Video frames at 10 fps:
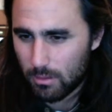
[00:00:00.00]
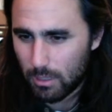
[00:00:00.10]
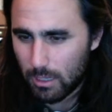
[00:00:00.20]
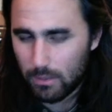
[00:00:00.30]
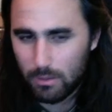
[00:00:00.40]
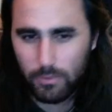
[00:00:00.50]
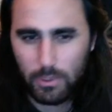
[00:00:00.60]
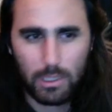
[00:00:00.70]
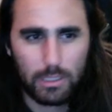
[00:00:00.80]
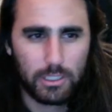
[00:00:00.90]
I don't know,
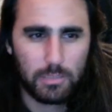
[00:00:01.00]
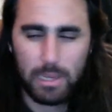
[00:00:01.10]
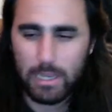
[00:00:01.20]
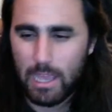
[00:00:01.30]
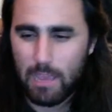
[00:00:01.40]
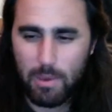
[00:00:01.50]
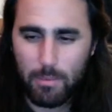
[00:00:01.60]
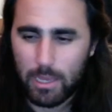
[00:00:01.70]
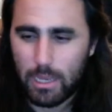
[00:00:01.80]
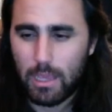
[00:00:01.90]
dude. It's just my name at
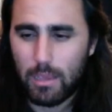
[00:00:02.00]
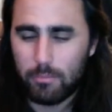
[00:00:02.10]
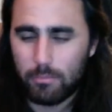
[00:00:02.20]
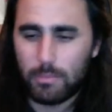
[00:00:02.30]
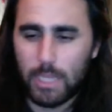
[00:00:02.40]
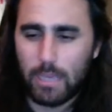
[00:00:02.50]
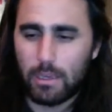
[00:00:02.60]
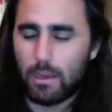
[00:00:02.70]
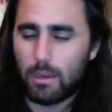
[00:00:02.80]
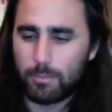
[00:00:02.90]

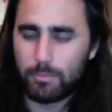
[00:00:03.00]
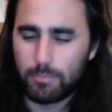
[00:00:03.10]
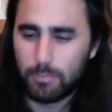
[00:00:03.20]
myname.com.